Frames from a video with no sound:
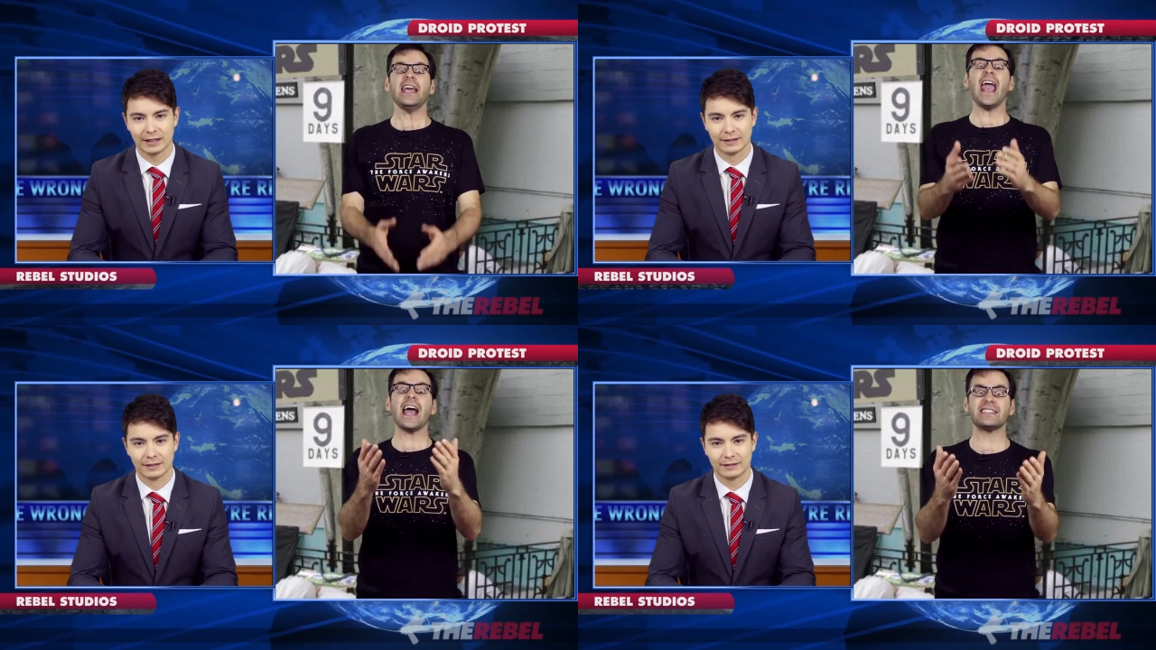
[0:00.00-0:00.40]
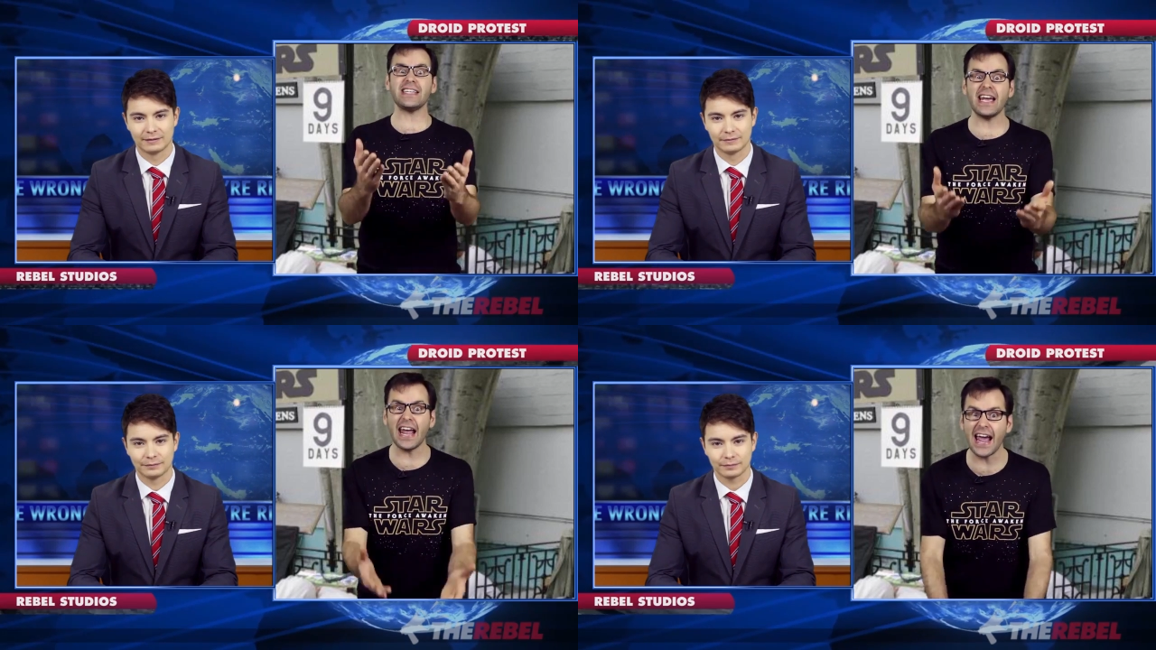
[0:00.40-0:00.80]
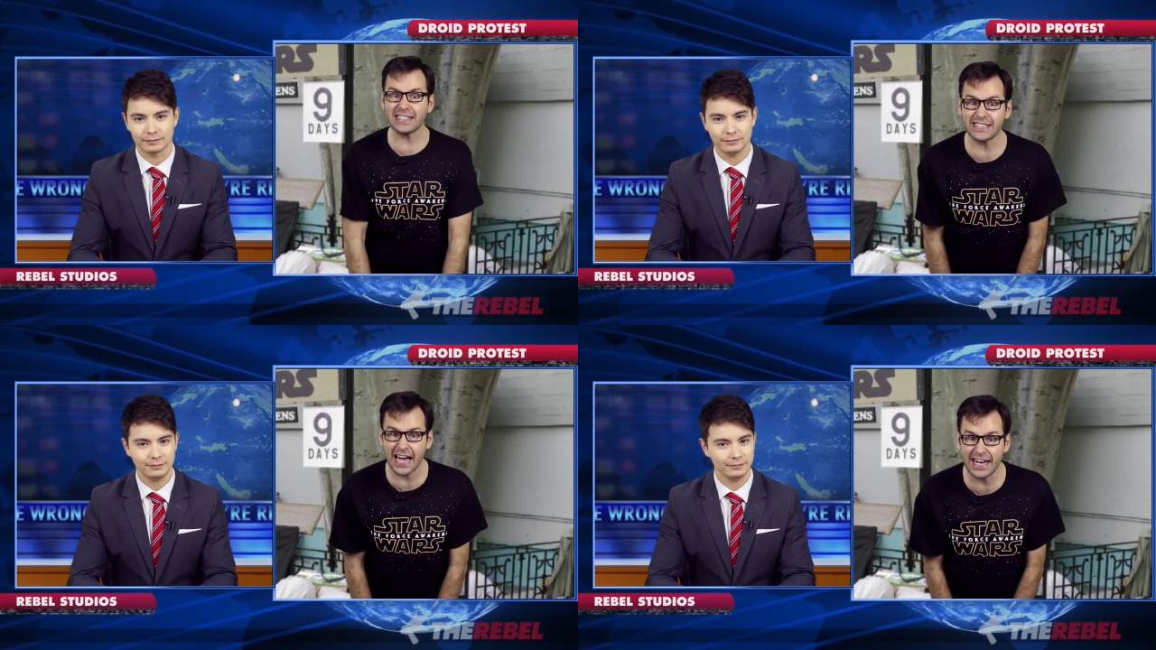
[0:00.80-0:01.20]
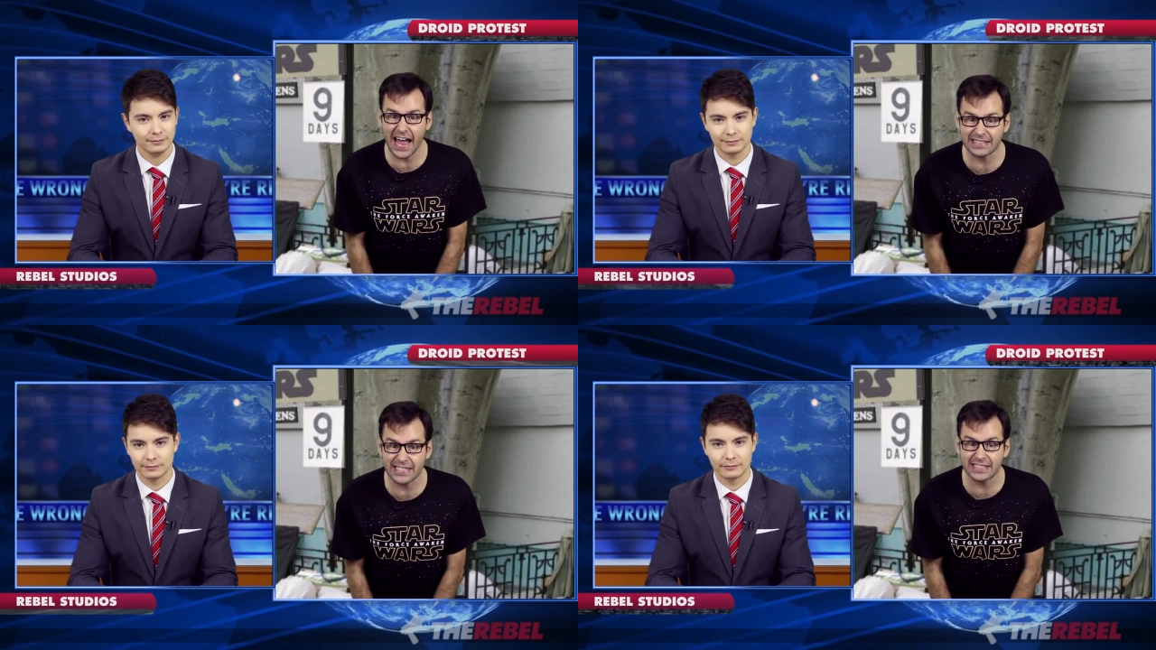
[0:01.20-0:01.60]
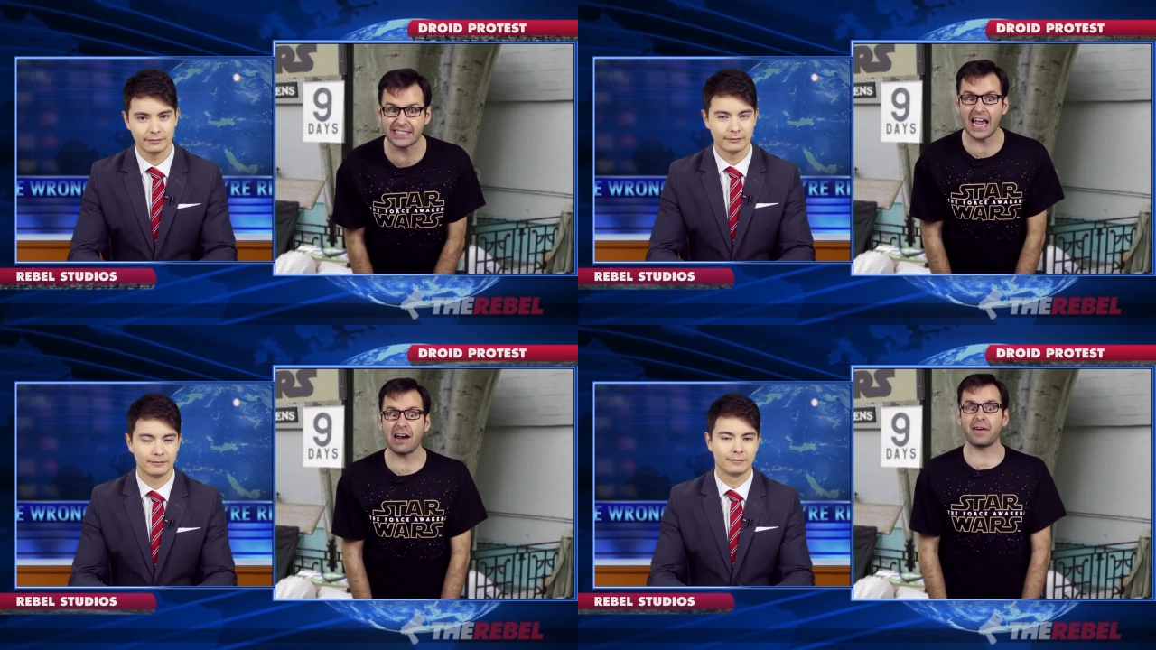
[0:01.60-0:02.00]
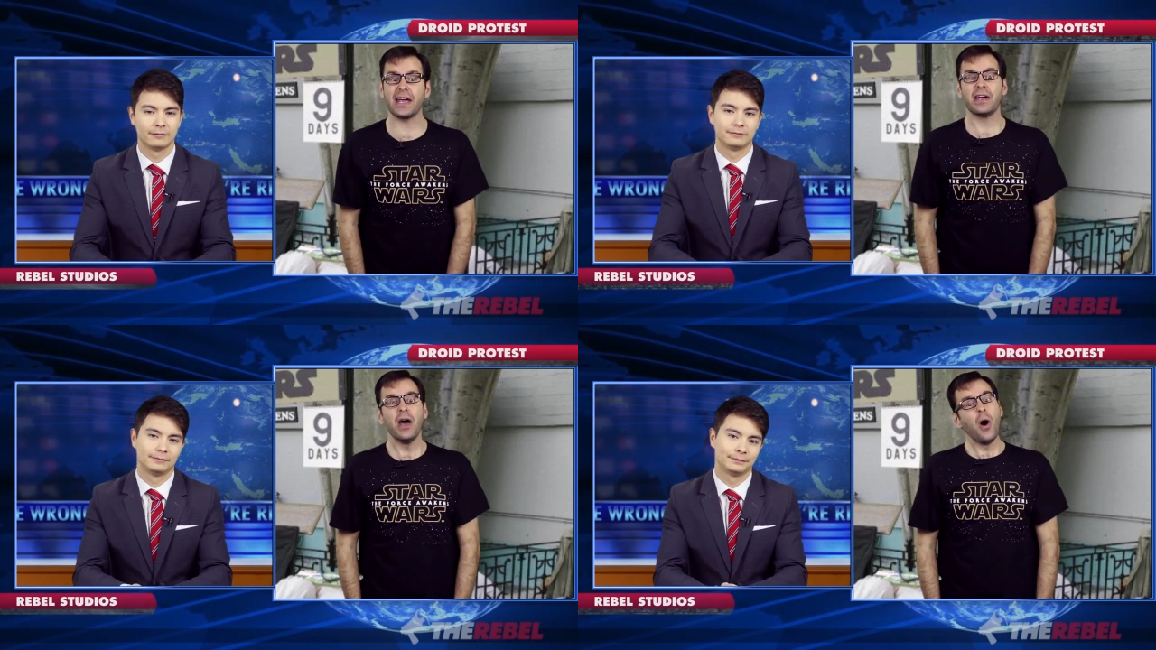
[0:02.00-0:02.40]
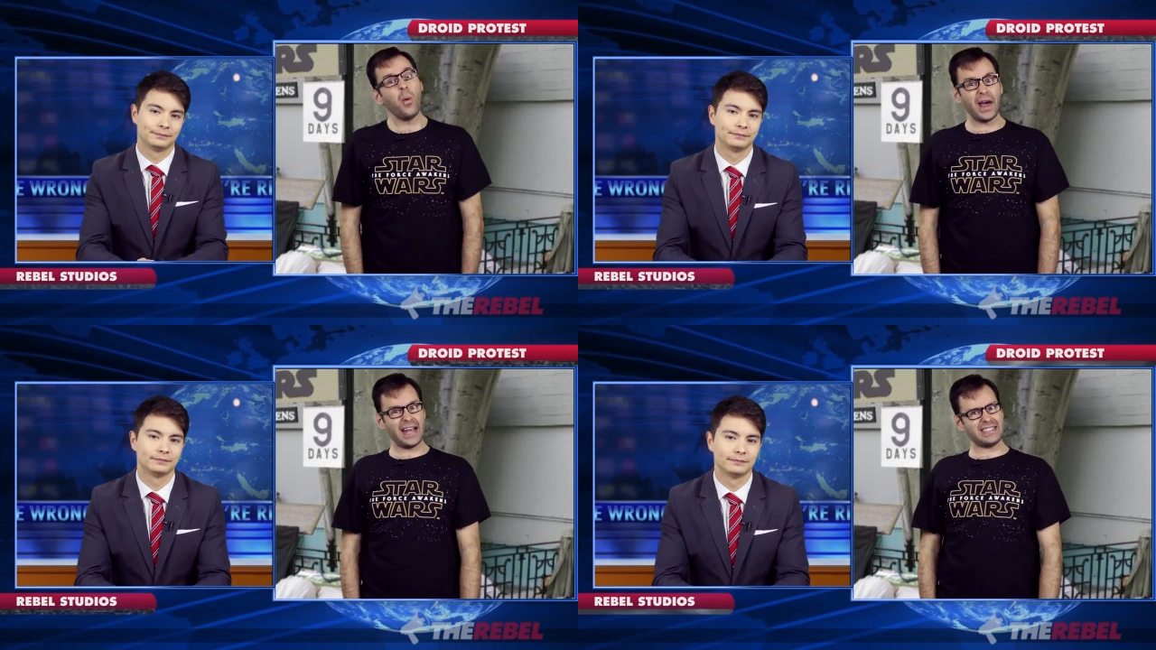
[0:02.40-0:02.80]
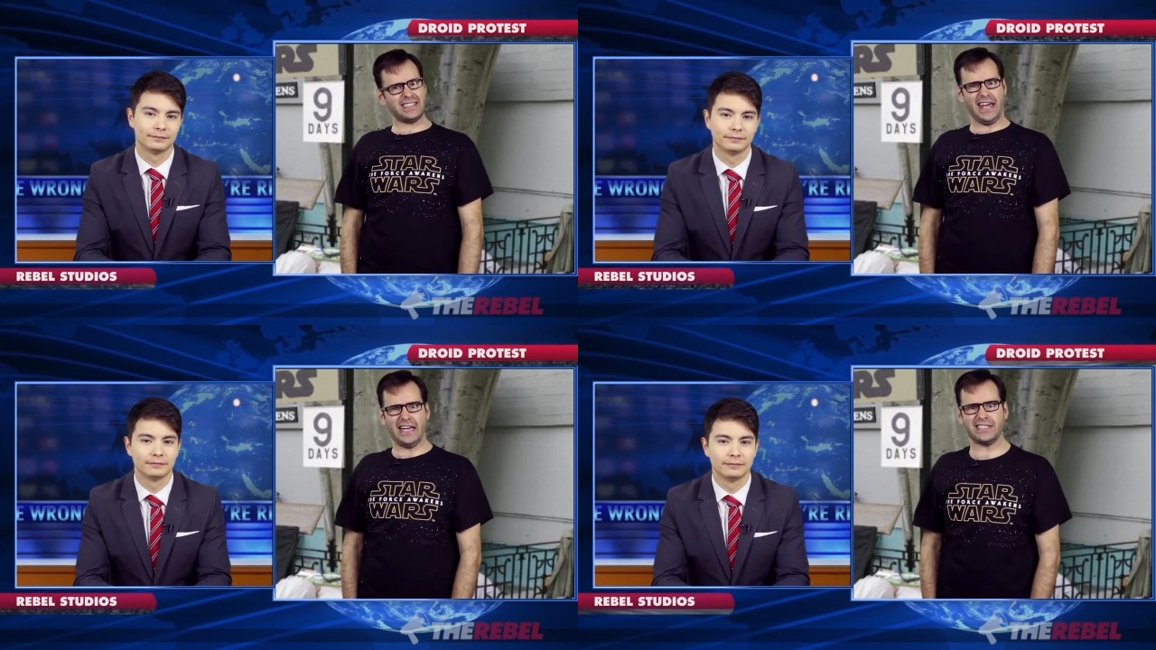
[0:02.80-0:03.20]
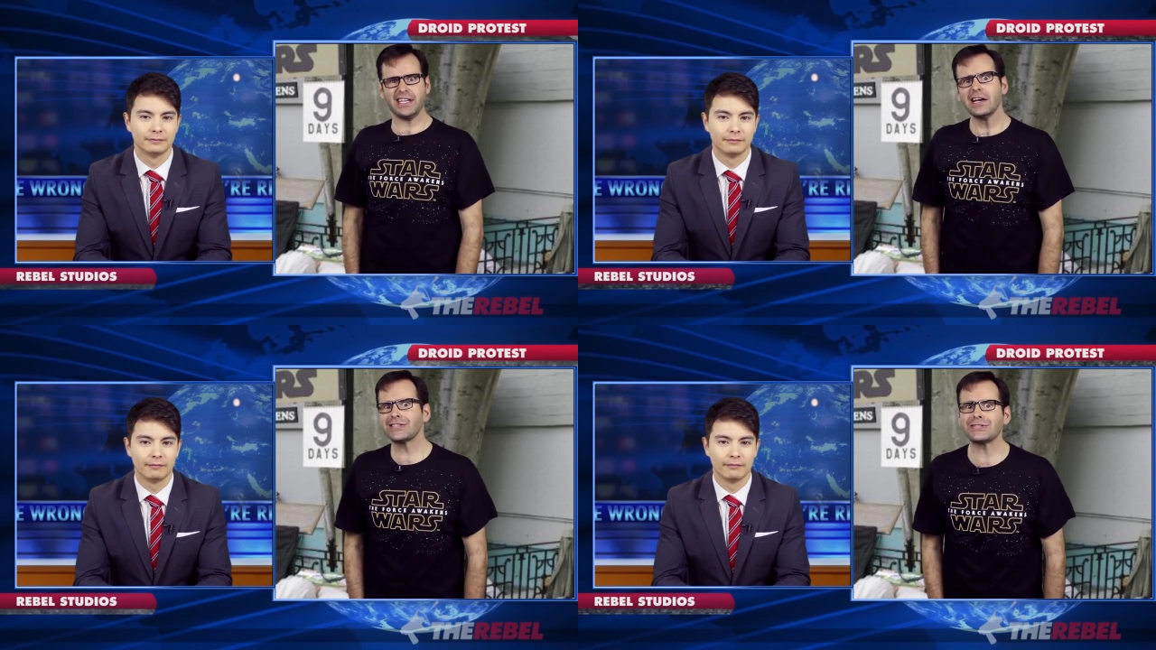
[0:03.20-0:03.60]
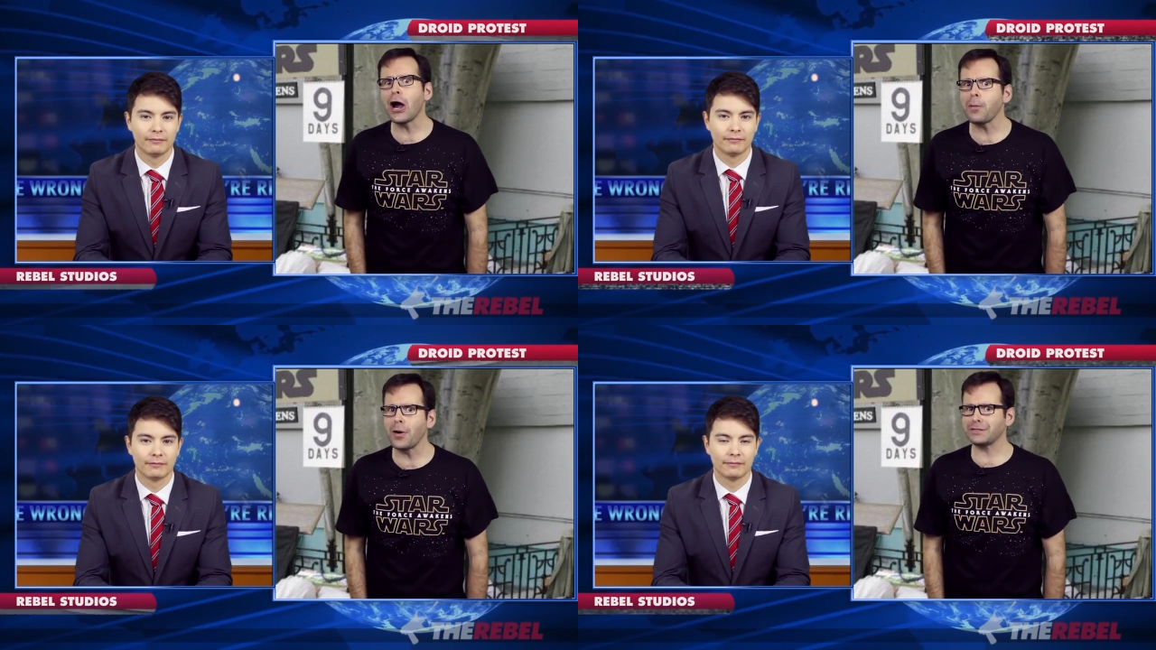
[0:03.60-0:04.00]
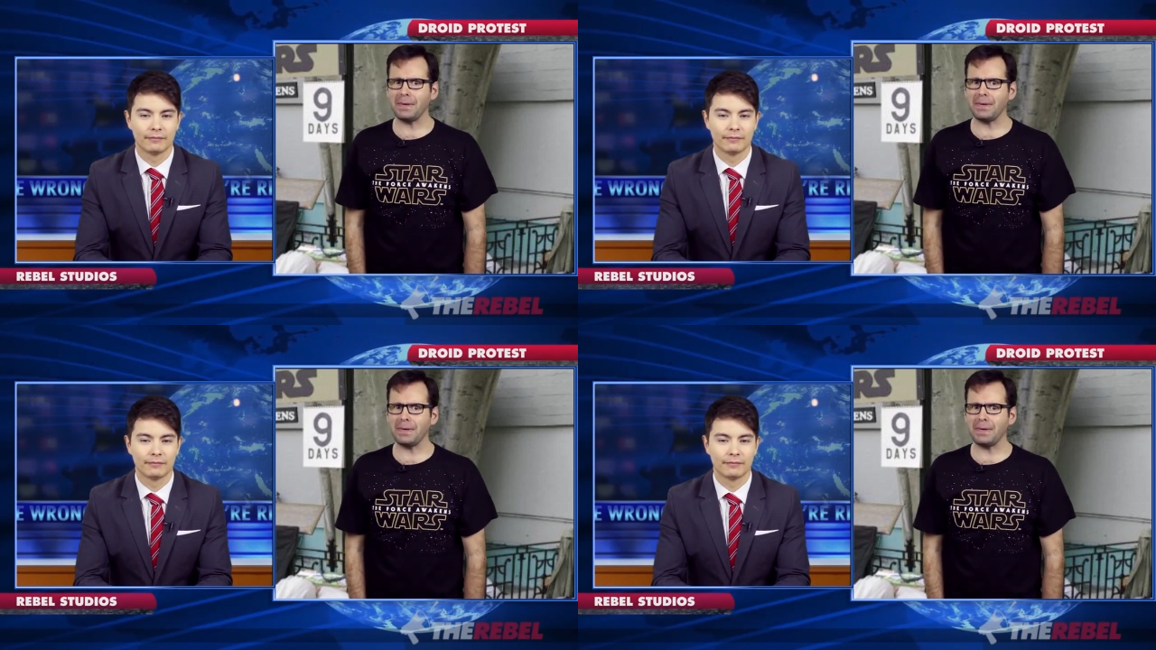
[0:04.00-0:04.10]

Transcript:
Speaker 1: Yes, it is unnecessary. What is this? Star Wars